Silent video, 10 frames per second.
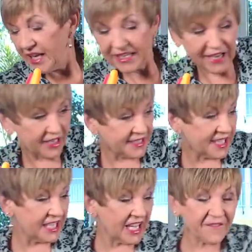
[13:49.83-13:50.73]
Now, it's
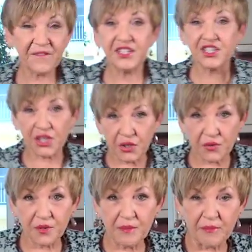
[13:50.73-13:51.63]
enough for
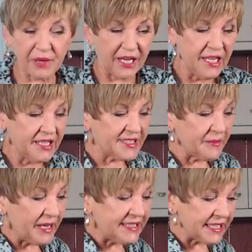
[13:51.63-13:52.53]
2, remember. So
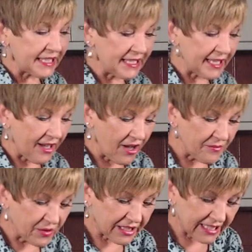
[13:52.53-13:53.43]
basically,
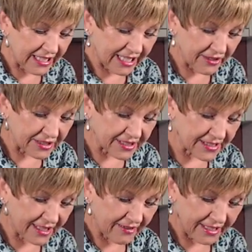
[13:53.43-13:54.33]
I'm looking here at
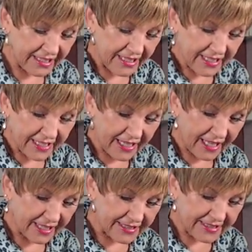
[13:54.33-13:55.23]
just going
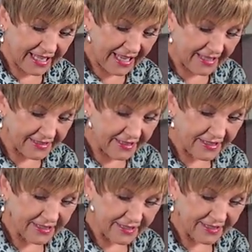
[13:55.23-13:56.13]
down
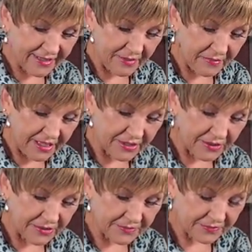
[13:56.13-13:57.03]
the
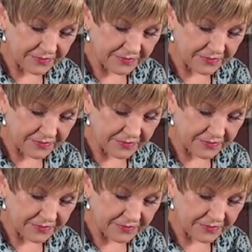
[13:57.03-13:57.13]
middle.